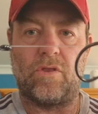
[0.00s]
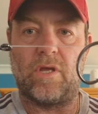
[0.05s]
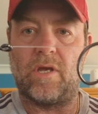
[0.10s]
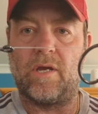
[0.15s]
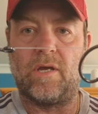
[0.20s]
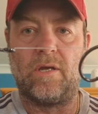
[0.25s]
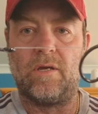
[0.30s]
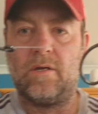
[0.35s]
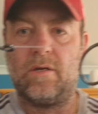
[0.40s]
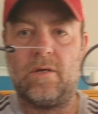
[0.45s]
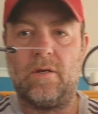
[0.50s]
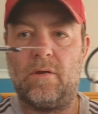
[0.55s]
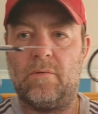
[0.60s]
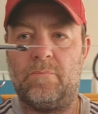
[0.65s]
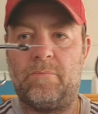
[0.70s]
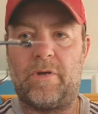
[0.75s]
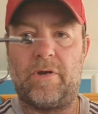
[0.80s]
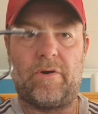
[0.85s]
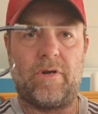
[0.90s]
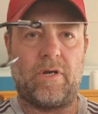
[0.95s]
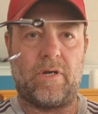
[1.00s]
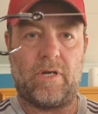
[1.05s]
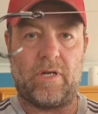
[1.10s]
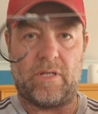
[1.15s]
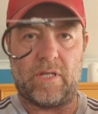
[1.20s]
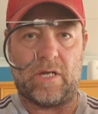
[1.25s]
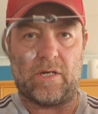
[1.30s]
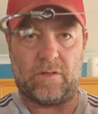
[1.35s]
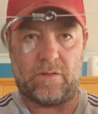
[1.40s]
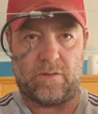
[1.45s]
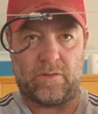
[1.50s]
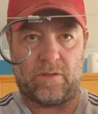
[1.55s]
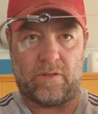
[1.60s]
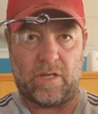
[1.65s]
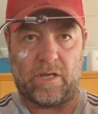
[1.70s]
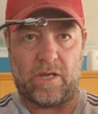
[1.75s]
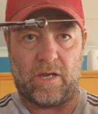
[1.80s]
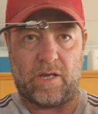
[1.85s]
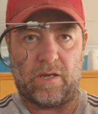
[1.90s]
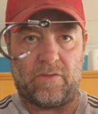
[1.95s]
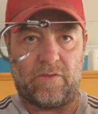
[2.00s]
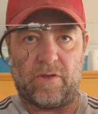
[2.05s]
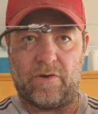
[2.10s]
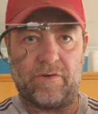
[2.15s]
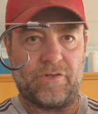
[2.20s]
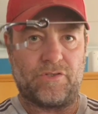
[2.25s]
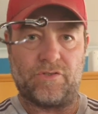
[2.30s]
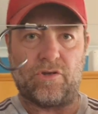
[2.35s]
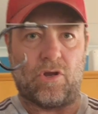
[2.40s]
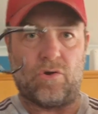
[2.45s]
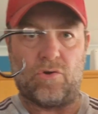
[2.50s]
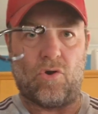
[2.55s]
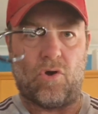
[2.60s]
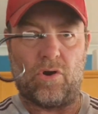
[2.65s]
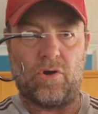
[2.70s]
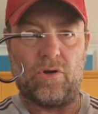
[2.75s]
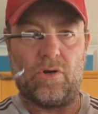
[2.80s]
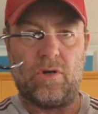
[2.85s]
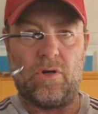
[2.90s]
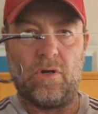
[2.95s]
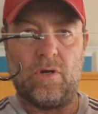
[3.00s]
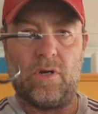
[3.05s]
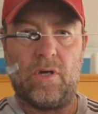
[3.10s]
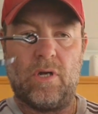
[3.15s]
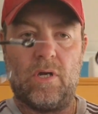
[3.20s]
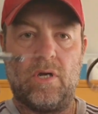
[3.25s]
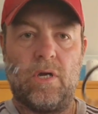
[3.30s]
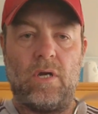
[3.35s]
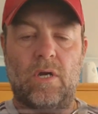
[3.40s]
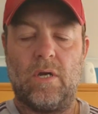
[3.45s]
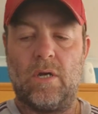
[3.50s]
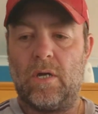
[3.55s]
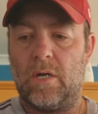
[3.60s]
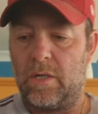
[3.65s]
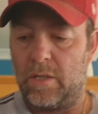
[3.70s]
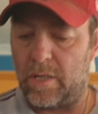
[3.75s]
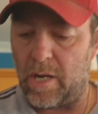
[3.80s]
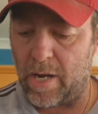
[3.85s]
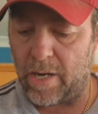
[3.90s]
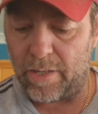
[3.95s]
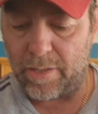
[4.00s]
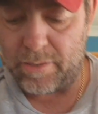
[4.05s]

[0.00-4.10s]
there. Period. In that there is no knot. Okay,